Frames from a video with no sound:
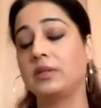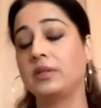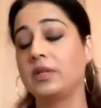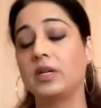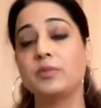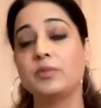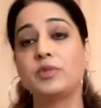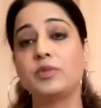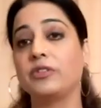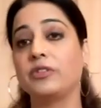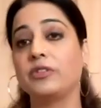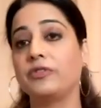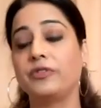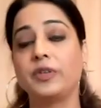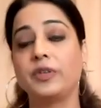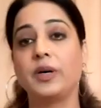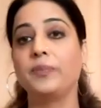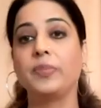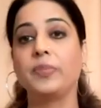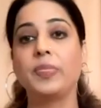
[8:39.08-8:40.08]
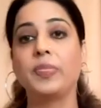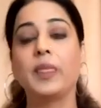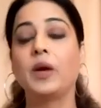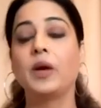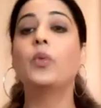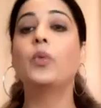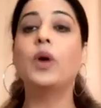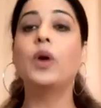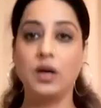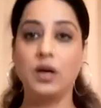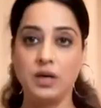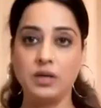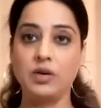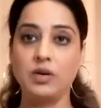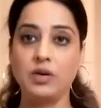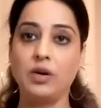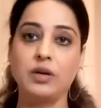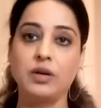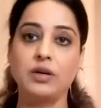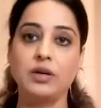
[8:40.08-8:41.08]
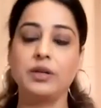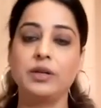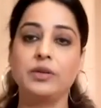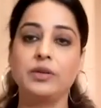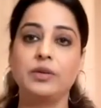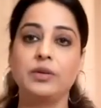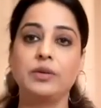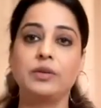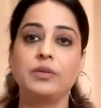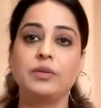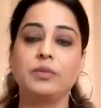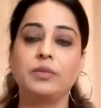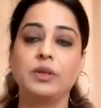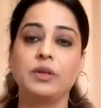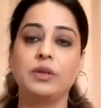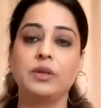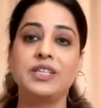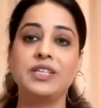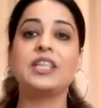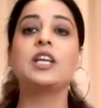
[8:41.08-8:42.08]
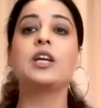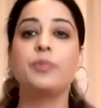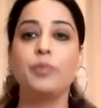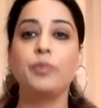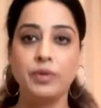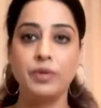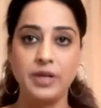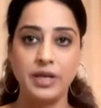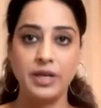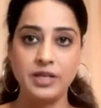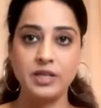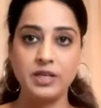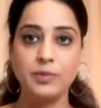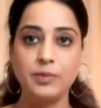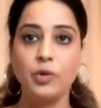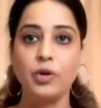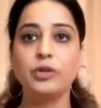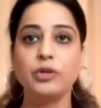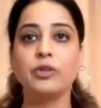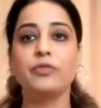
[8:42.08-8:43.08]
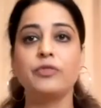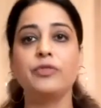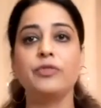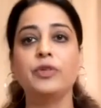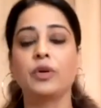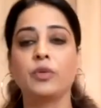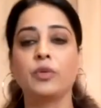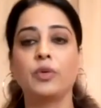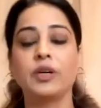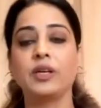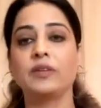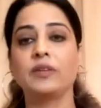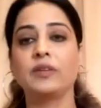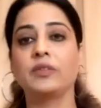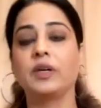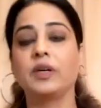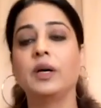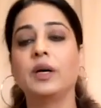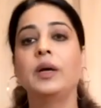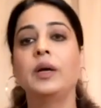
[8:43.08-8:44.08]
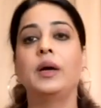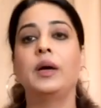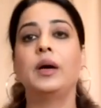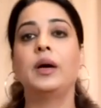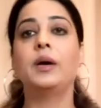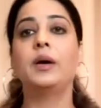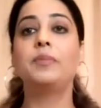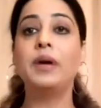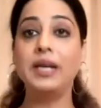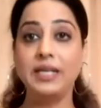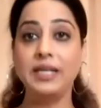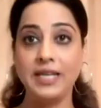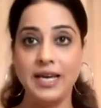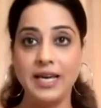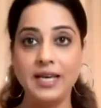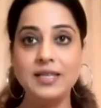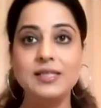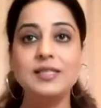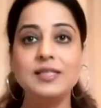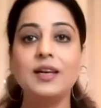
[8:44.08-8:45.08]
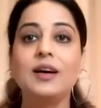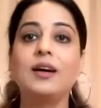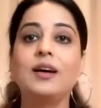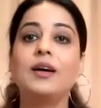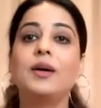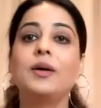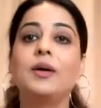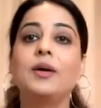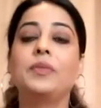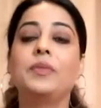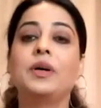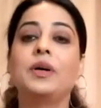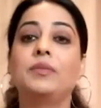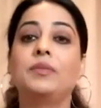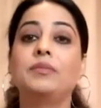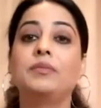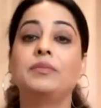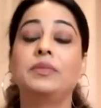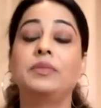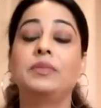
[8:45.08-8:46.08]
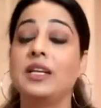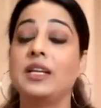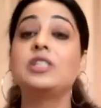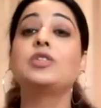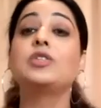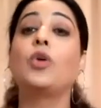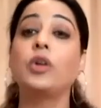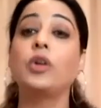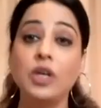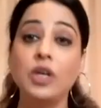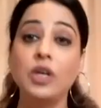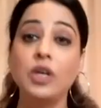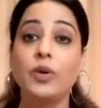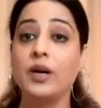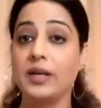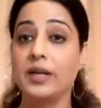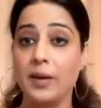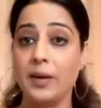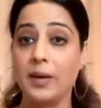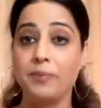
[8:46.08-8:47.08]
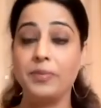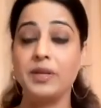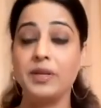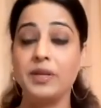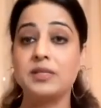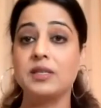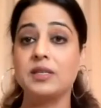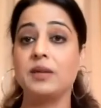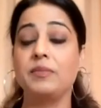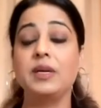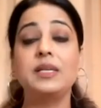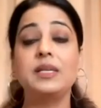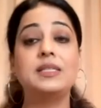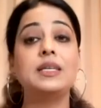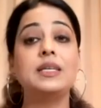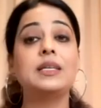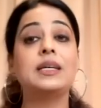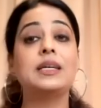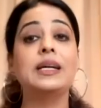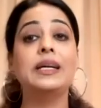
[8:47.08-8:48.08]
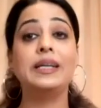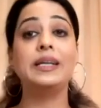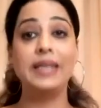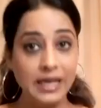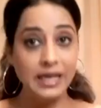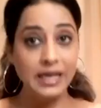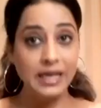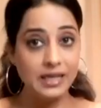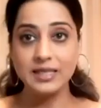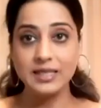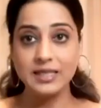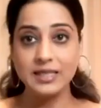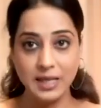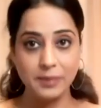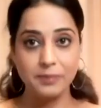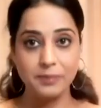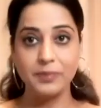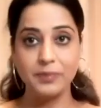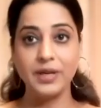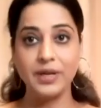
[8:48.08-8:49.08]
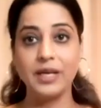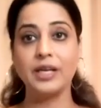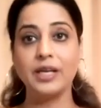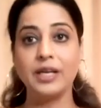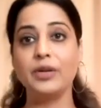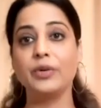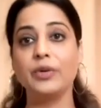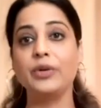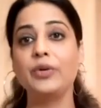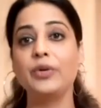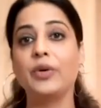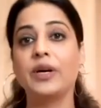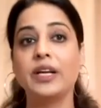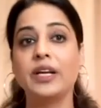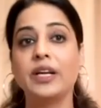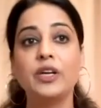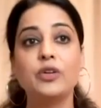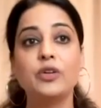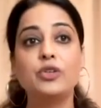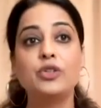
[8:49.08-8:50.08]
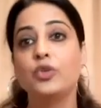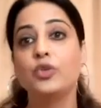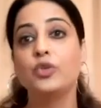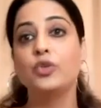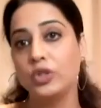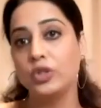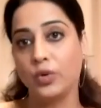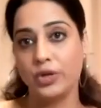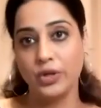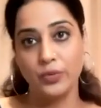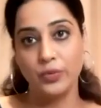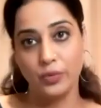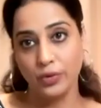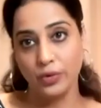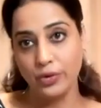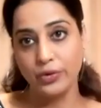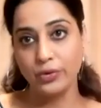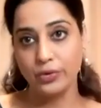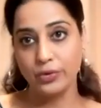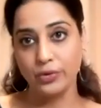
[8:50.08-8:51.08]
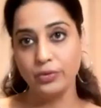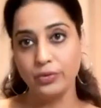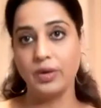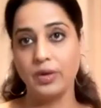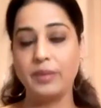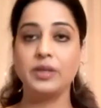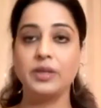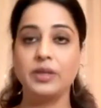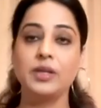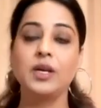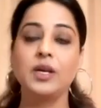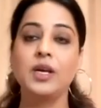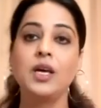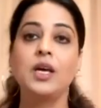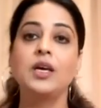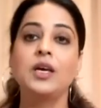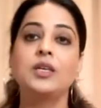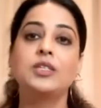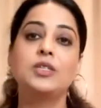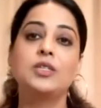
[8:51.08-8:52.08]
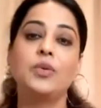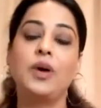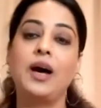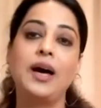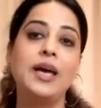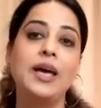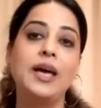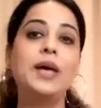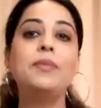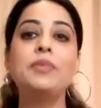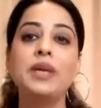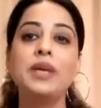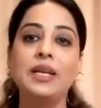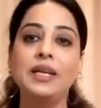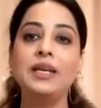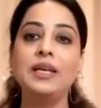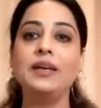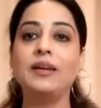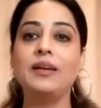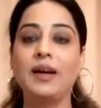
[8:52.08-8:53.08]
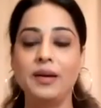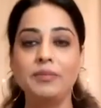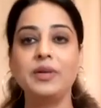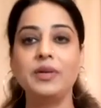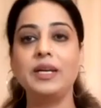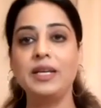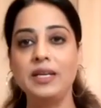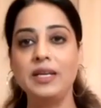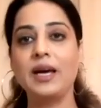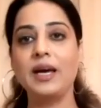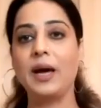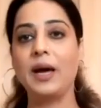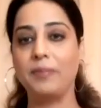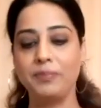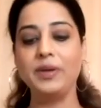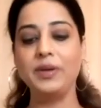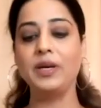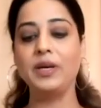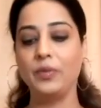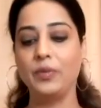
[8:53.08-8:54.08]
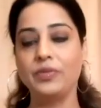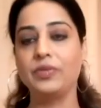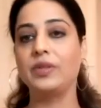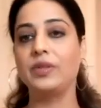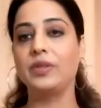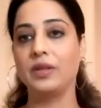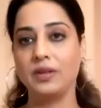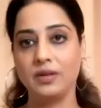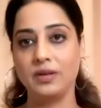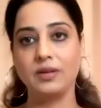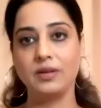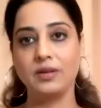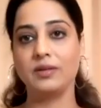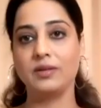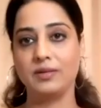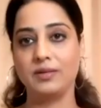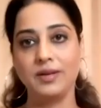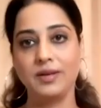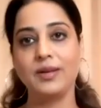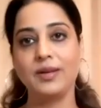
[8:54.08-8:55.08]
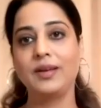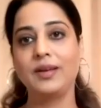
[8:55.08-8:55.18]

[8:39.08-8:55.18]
terms of work or technical point of view or whatever. But yes, there is a lot of work happening. There's an amazing content that's happening, and you are getting to choose what you want to do. I mean, so I'm really happy with it